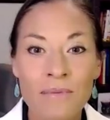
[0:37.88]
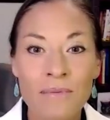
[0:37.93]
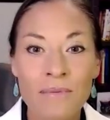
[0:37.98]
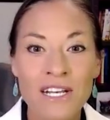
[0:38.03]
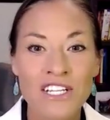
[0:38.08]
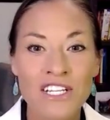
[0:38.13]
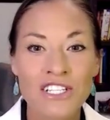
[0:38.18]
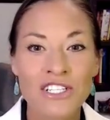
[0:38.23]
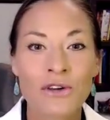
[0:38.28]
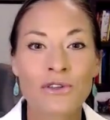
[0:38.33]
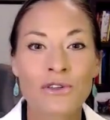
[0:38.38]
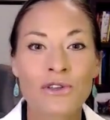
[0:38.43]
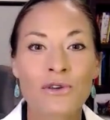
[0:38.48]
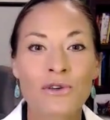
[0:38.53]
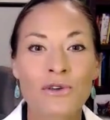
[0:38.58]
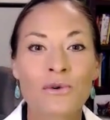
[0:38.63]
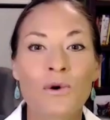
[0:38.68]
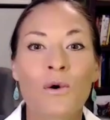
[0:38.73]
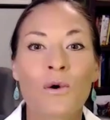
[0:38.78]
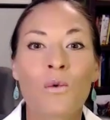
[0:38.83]
I'm going to show
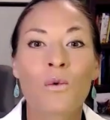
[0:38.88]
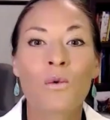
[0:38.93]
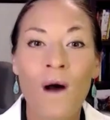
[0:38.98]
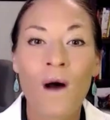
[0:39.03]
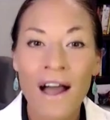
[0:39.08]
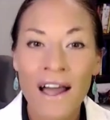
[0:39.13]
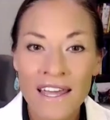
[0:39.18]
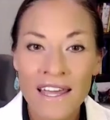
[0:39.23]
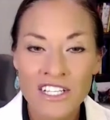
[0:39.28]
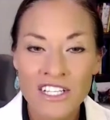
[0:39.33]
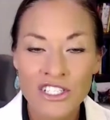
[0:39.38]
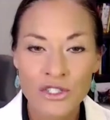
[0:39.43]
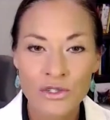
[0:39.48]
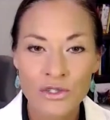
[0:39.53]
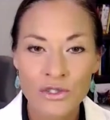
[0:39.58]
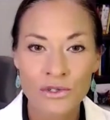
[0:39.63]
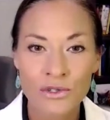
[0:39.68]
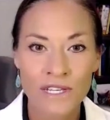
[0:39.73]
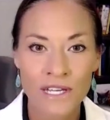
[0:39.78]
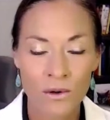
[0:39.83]
you why a
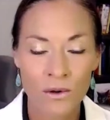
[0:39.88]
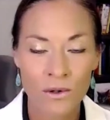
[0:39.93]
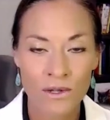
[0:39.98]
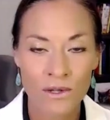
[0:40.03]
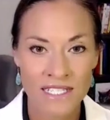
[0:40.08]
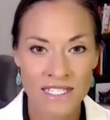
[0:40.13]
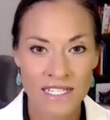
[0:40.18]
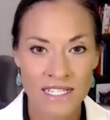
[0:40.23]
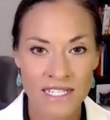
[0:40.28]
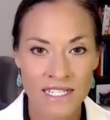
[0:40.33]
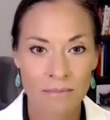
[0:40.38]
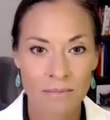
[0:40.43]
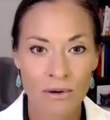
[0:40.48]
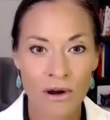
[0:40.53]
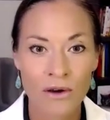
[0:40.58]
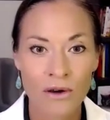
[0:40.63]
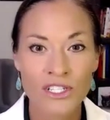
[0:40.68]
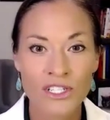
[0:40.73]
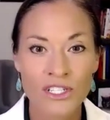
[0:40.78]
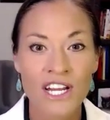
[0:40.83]
truly holistic
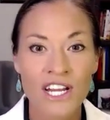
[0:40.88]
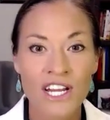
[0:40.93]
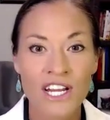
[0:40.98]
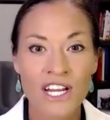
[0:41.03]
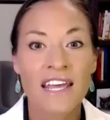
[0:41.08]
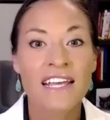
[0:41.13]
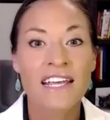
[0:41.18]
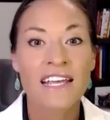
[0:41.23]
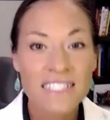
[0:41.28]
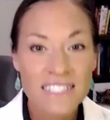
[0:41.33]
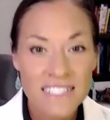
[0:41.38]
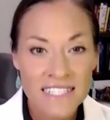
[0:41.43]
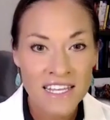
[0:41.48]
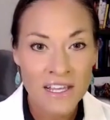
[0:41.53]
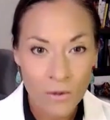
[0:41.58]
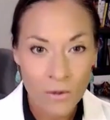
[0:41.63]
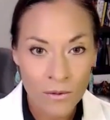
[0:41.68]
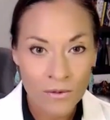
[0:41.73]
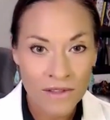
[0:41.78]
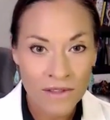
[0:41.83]
approach is
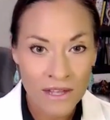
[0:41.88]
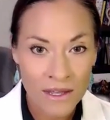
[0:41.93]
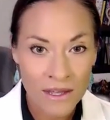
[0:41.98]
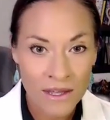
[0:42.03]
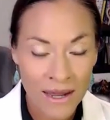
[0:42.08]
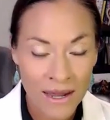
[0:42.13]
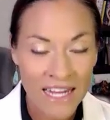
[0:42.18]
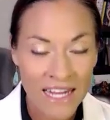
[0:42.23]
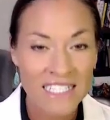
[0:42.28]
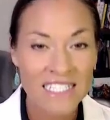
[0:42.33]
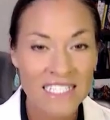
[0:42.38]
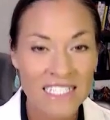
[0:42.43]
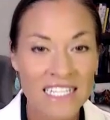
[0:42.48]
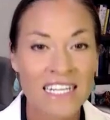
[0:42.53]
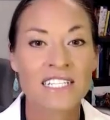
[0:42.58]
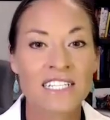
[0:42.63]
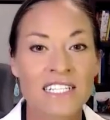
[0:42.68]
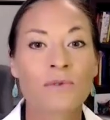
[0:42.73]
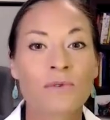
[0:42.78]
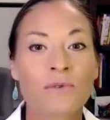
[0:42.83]
the only way to get
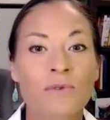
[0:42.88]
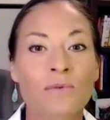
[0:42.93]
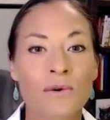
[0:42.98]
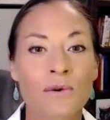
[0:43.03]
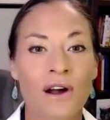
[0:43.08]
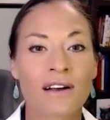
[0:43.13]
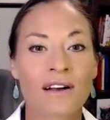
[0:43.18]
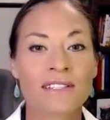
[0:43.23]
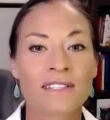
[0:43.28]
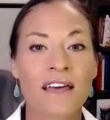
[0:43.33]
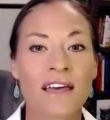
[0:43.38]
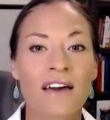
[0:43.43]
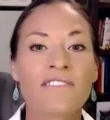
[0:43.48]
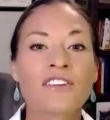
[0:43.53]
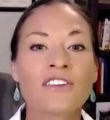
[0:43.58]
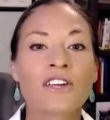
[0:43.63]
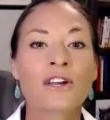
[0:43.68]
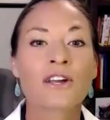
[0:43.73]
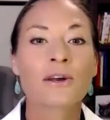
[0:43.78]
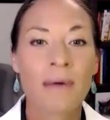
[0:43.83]
to the root cause of
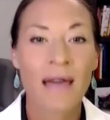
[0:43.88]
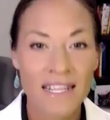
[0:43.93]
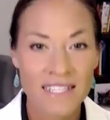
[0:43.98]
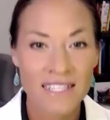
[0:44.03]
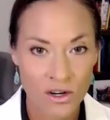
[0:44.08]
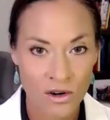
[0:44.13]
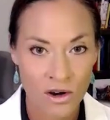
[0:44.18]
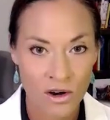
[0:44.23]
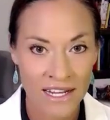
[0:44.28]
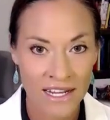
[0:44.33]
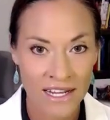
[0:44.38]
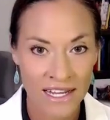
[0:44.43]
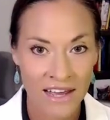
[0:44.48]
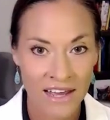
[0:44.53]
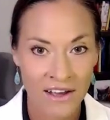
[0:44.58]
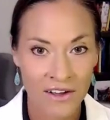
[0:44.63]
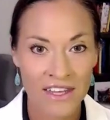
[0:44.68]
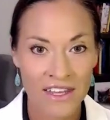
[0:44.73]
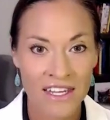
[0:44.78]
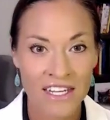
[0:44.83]
your pet's chronic
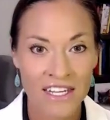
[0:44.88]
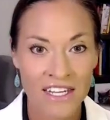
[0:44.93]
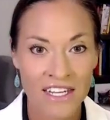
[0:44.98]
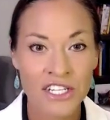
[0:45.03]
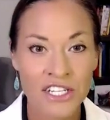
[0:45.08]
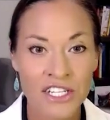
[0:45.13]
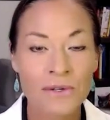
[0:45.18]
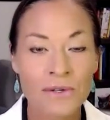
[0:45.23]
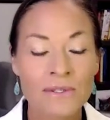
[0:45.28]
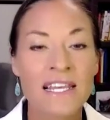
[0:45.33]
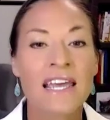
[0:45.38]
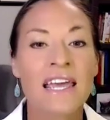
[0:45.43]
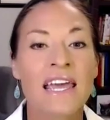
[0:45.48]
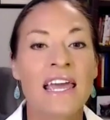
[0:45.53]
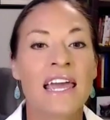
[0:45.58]
health issues,